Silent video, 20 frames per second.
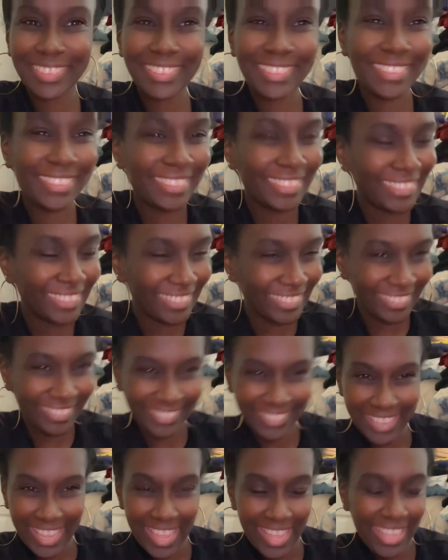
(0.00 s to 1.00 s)

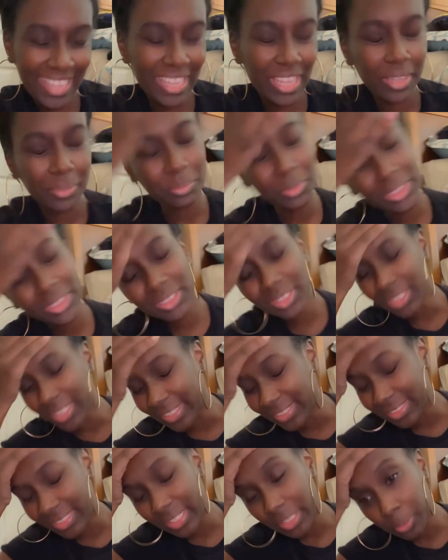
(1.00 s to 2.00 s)
I, I'm just
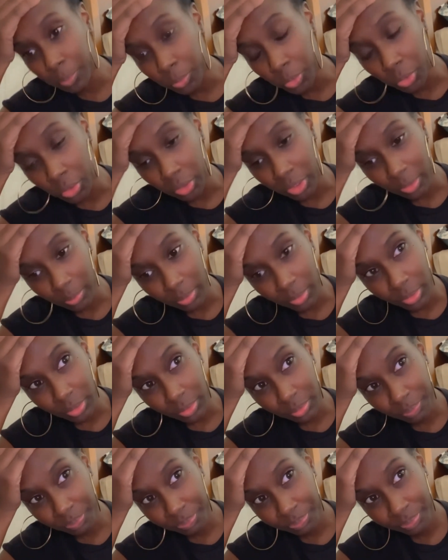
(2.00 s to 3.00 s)
like that. I'm horrible.
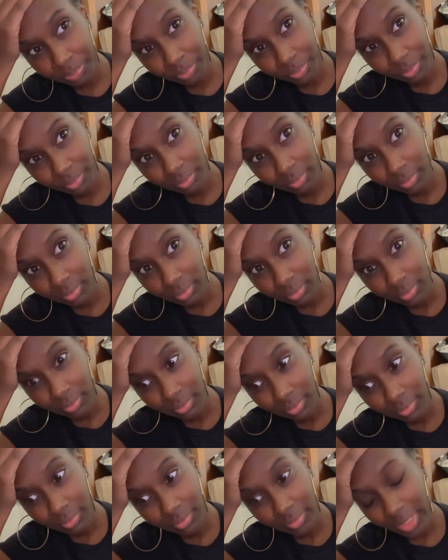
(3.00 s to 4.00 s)

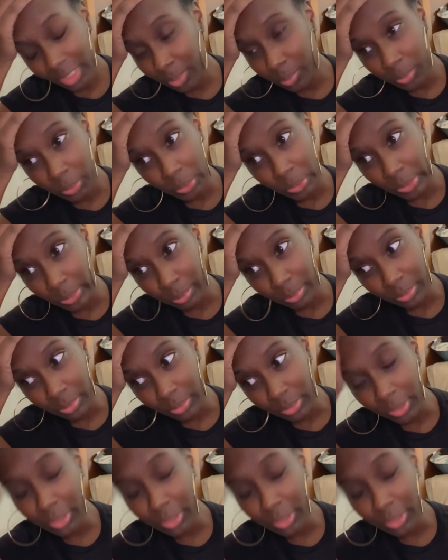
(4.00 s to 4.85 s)
I'm horrible.